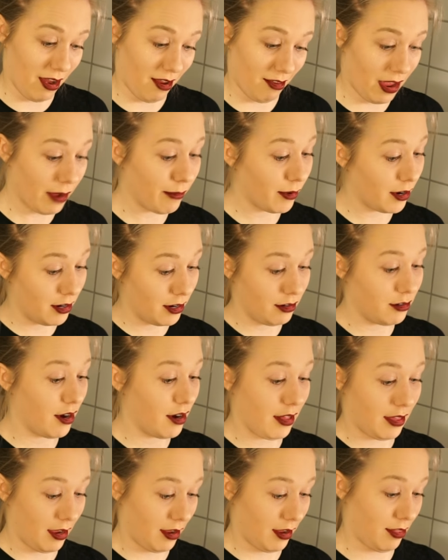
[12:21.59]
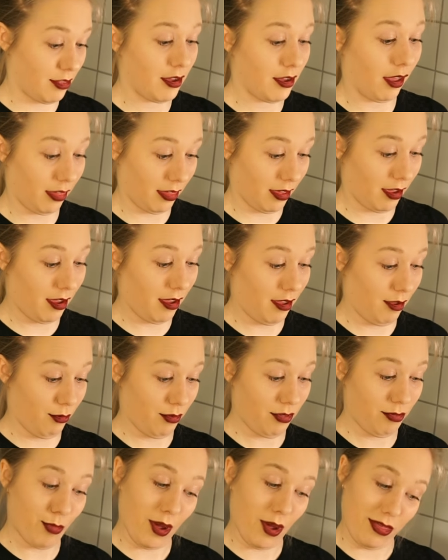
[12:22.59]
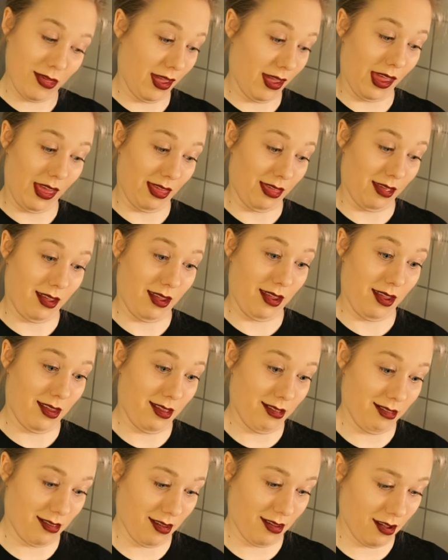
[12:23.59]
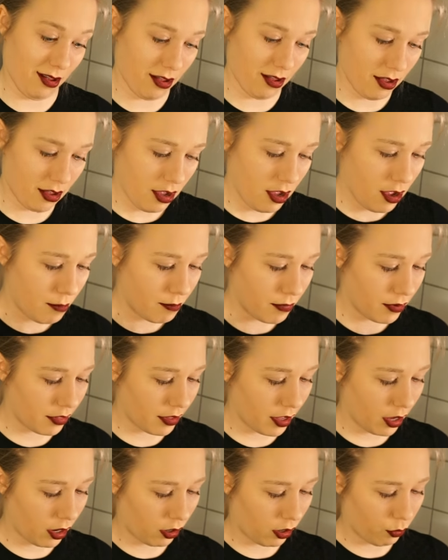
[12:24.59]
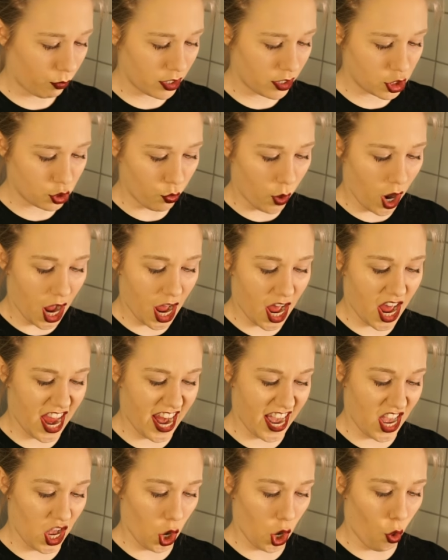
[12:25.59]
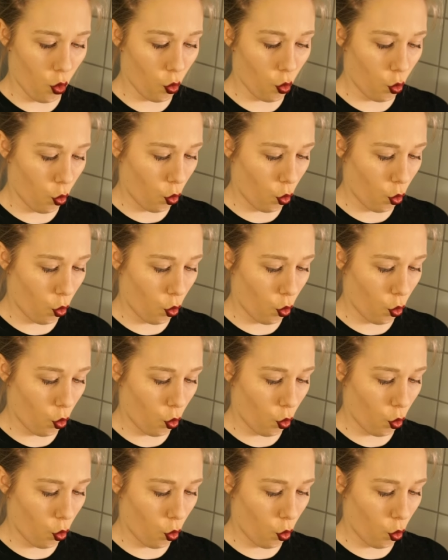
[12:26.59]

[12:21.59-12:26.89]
So I'm gonna try a thingy thingy with my thingies. But like, which one? No.